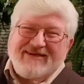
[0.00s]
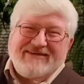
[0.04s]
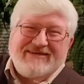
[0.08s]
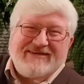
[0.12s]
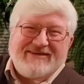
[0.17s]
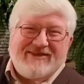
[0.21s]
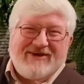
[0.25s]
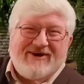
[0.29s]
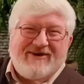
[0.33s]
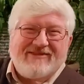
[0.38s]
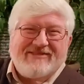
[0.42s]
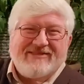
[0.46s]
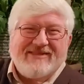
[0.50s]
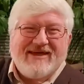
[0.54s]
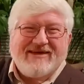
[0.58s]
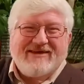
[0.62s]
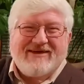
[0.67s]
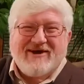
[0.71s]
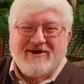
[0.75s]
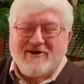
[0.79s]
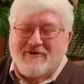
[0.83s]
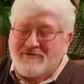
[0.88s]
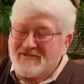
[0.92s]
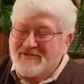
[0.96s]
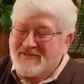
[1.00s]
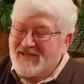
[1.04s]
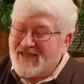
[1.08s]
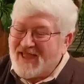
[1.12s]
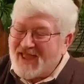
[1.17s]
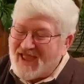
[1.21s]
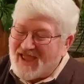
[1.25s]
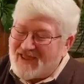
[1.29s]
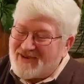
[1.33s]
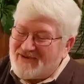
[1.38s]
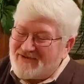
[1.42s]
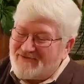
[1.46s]
you know, let go.
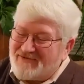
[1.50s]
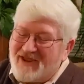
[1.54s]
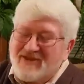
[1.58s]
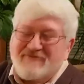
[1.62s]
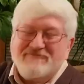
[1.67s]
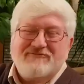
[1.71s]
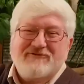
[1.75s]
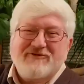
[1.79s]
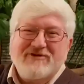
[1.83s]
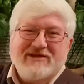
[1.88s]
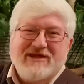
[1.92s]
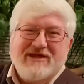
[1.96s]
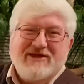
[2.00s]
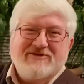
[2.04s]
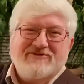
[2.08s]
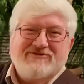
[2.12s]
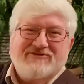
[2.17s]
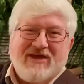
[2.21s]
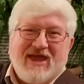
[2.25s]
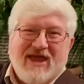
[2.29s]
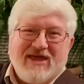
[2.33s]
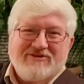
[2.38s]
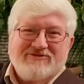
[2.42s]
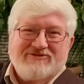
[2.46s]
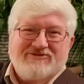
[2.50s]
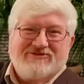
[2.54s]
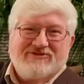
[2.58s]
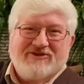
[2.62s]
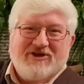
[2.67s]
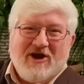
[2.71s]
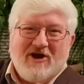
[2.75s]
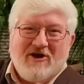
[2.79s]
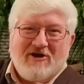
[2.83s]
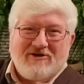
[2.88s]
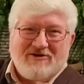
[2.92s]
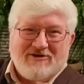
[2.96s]
And for years, I had a
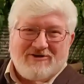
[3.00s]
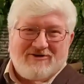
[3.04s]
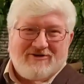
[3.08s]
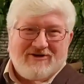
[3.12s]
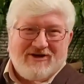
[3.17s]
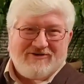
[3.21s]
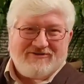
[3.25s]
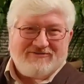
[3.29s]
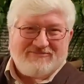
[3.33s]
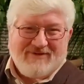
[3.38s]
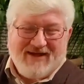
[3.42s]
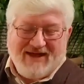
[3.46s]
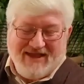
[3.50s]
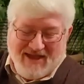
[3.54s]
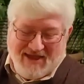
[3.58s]
scar across my